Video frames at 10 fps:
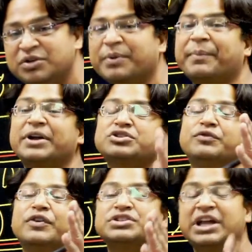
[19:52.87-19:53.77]
prepares you
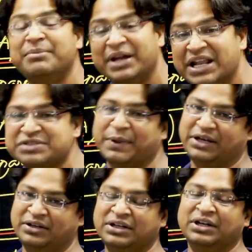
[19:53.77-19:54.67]
for JEE Main as
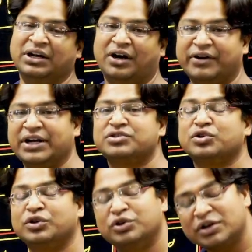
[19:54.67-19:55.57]
well. All right,
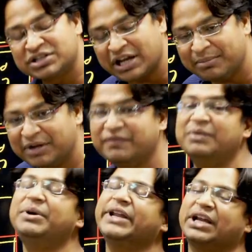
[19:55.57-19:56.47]
so your JEE Main will
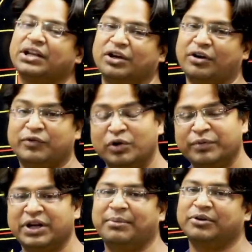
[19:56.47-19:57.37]
be taken care of. Don't
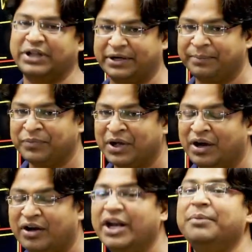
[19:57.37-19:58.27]
worry about that.
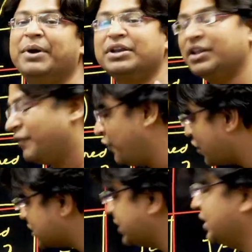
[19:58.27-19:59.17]
All right, but the
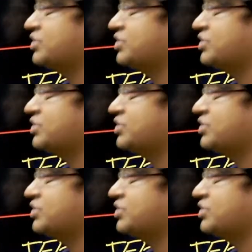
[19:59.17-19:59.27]
focus area